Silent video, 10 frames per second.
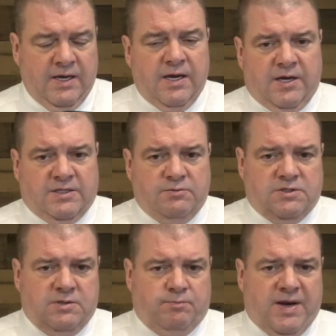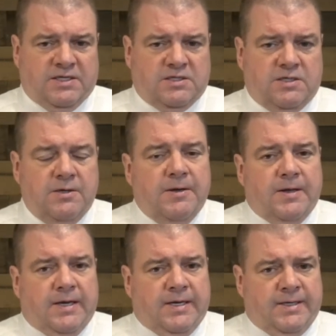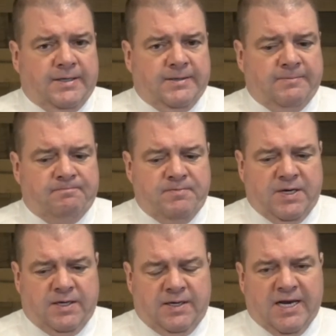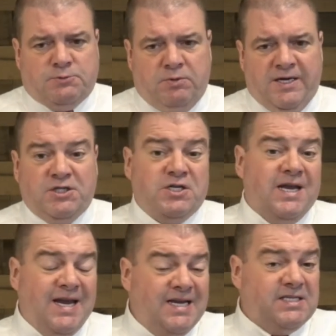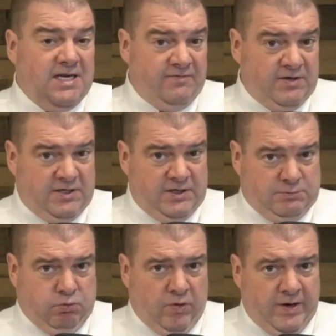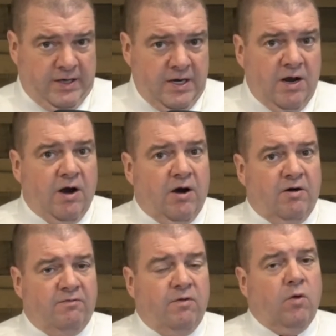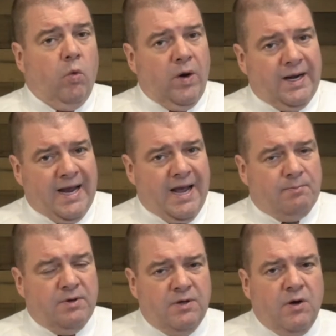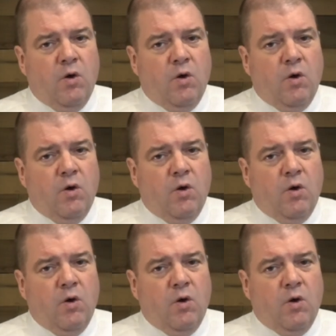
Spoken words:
because it was the best explanation he's given to this point of what happened,